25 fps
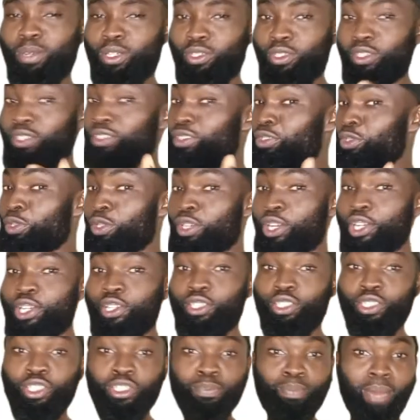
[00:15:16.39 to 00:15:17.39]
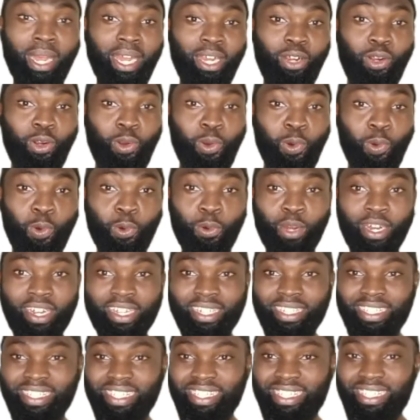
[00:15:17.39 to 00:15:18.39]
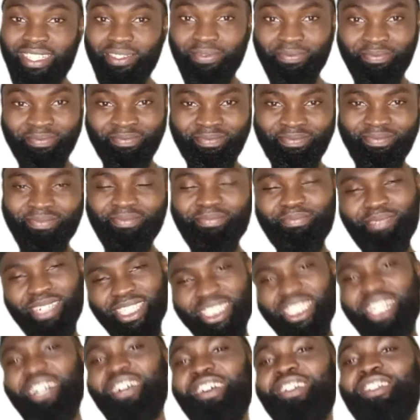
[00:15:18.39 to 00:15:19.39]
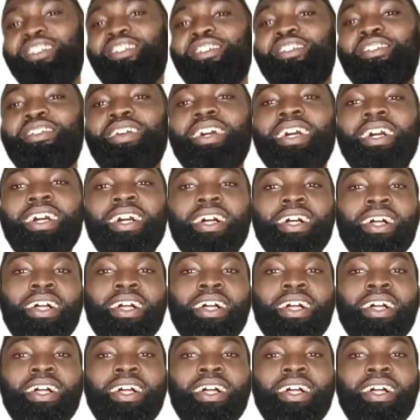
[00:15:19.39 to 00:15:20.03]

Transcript: but do not use my own words. MashaAllah.